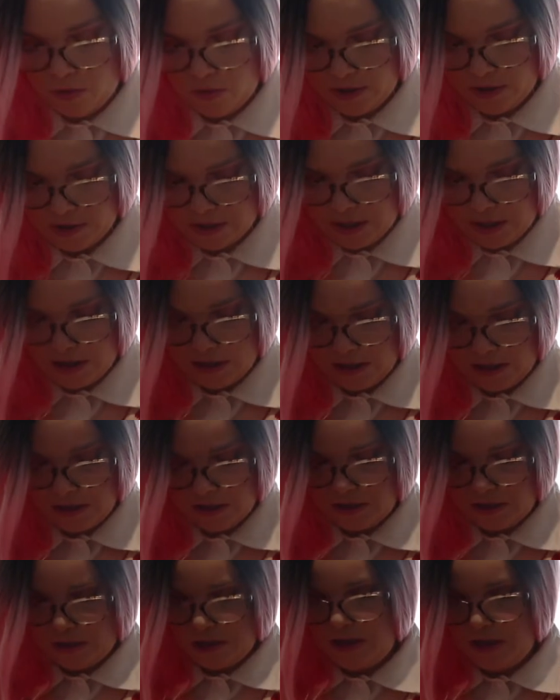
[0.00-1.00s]
Let's take
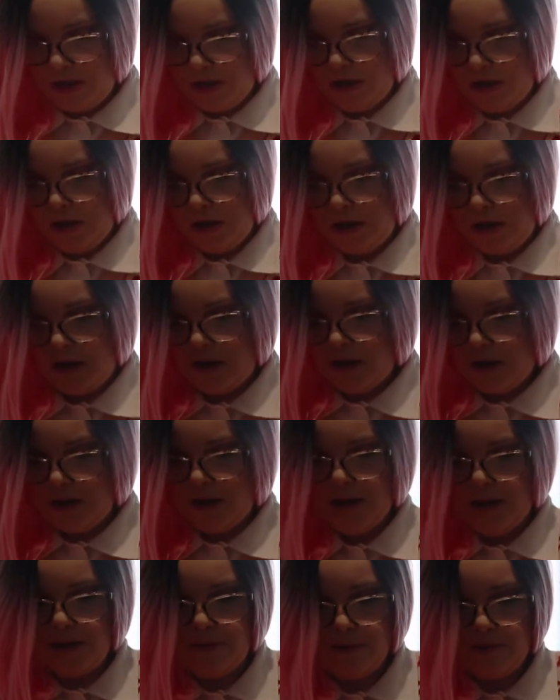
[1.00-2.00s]
this
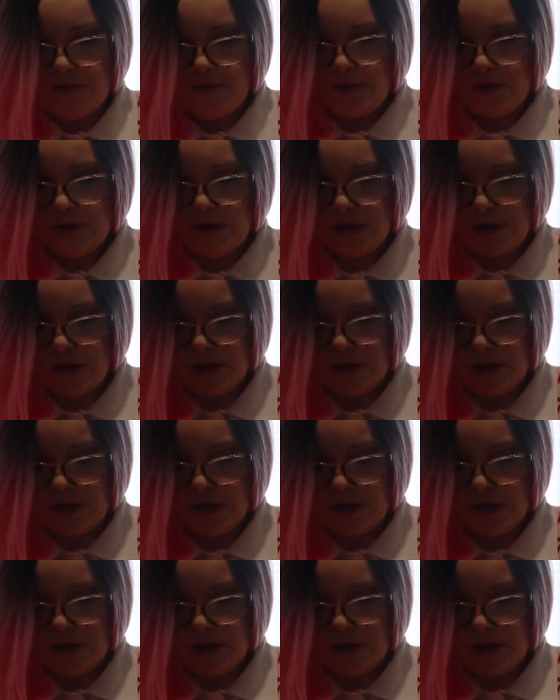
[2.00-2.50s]
label off so you can